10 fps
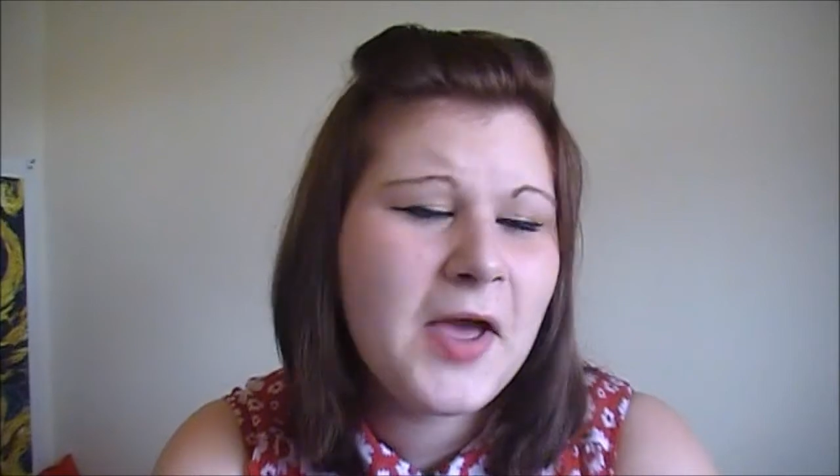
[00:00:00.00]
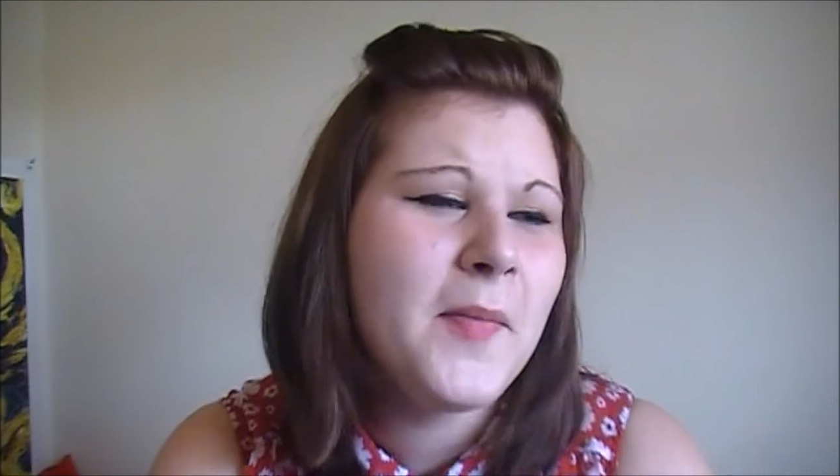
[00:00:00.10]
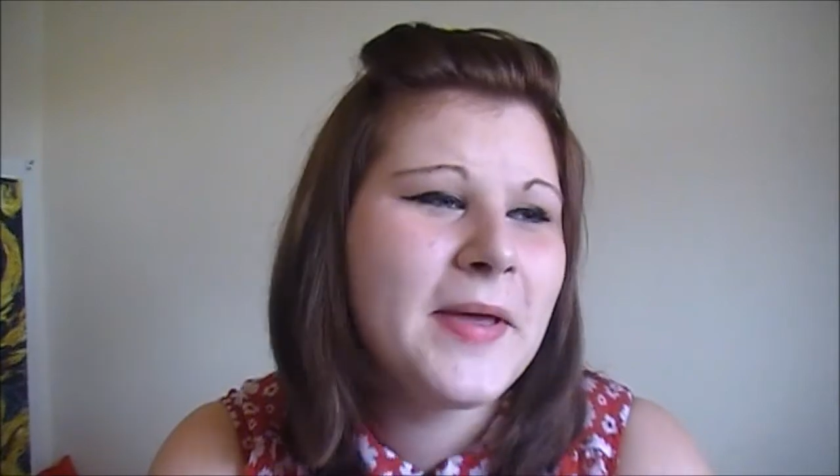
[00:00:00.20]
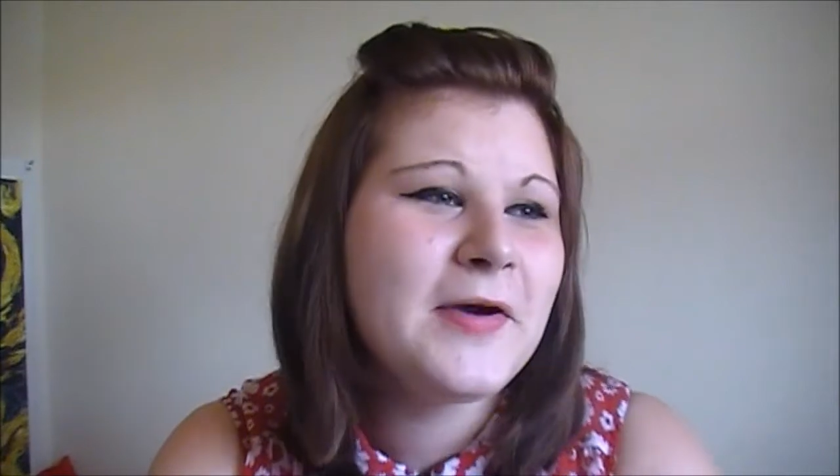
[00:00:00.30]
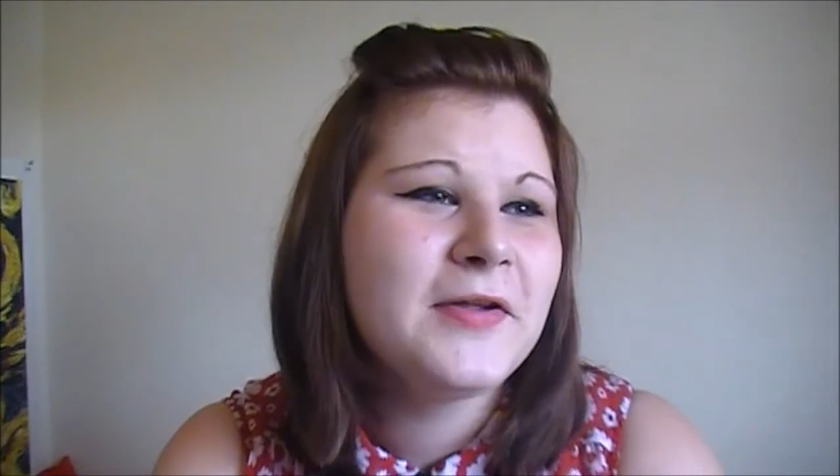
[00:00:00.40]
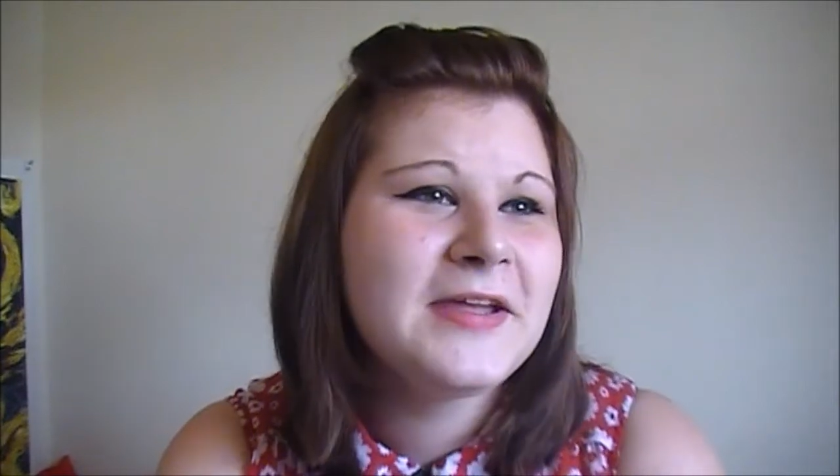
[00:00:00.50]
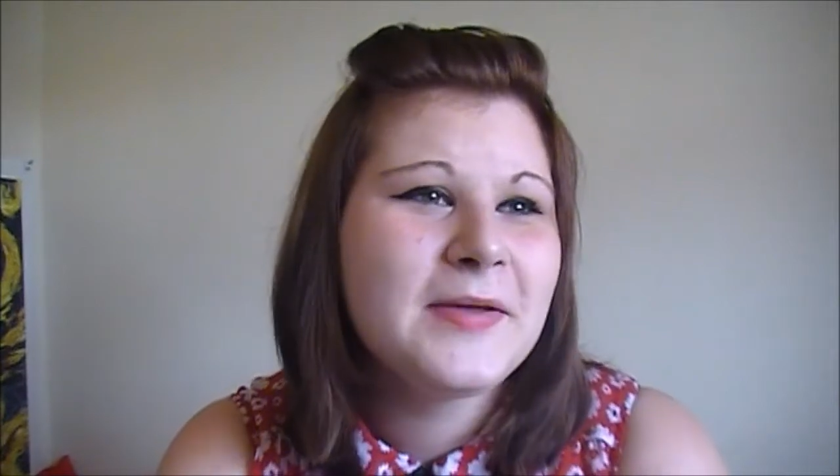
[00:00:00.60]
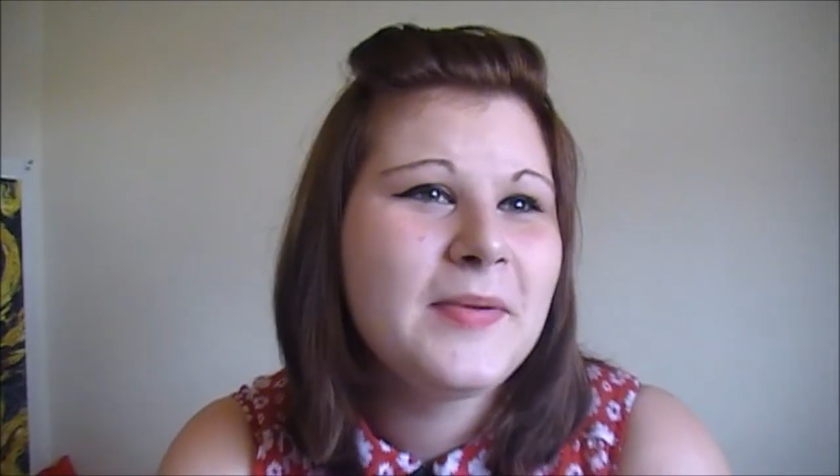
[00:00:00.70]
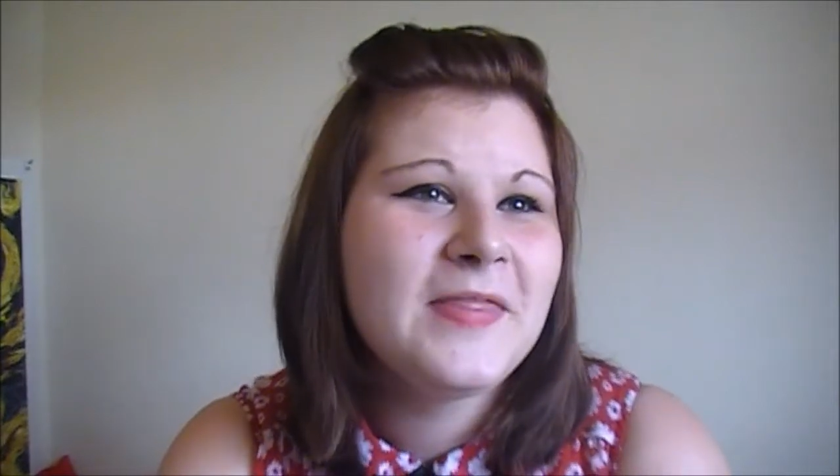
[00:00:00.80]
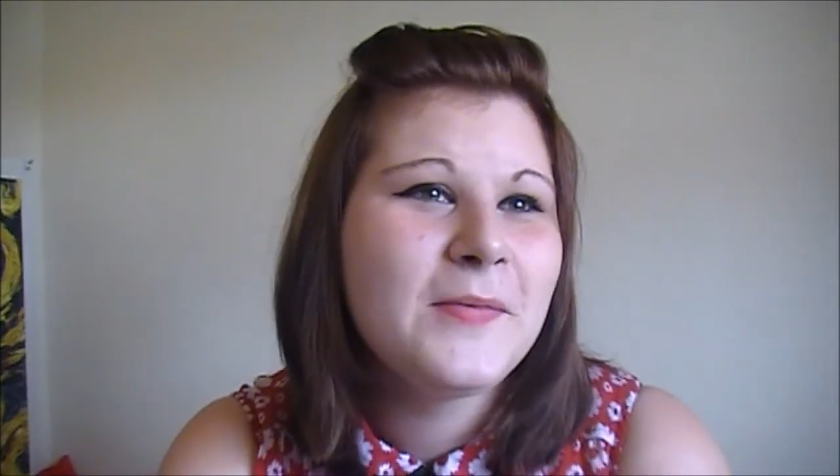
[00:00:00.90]
oh my god, it
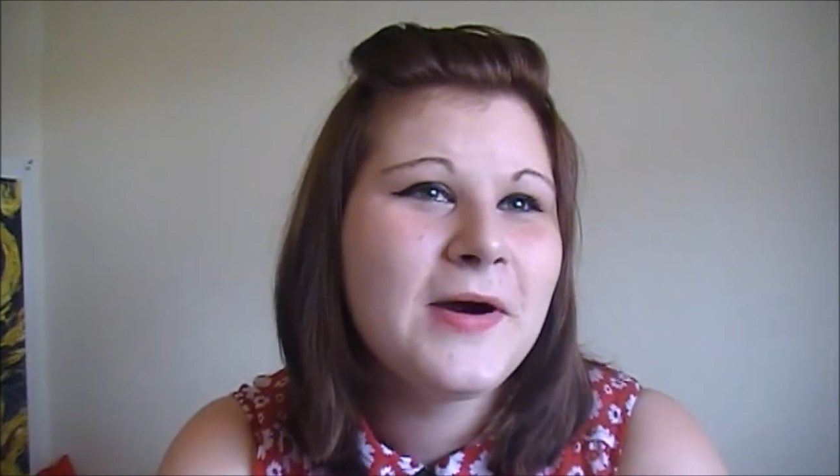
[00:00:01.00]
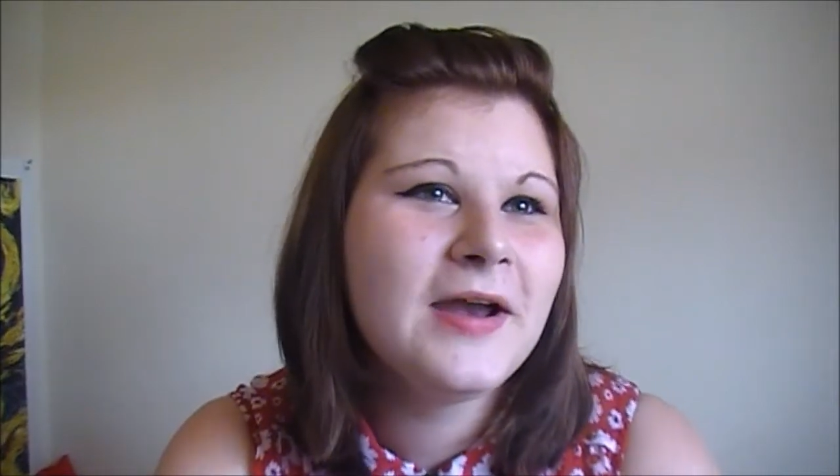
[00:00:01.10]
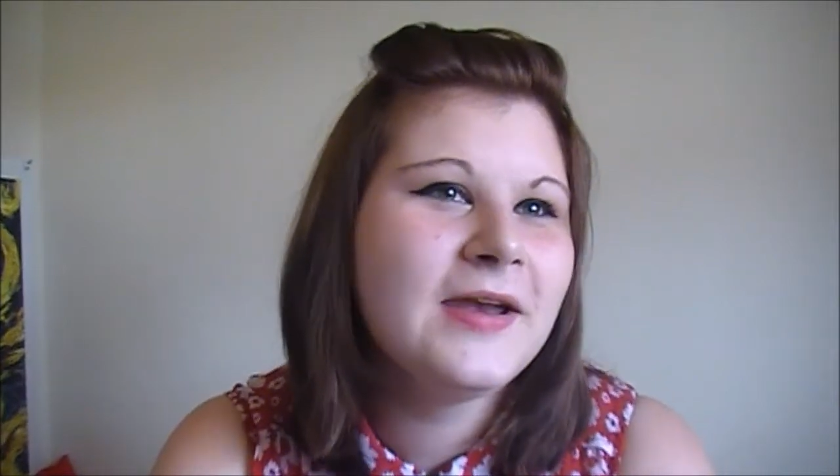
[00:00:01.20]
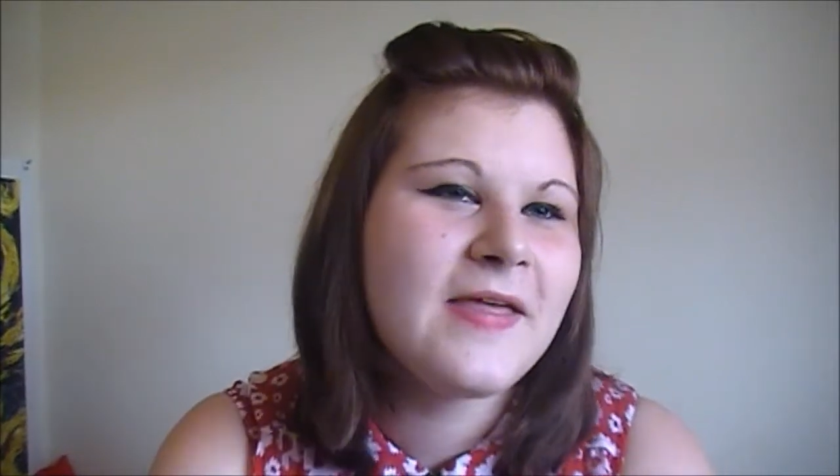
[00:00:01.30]
could be the one.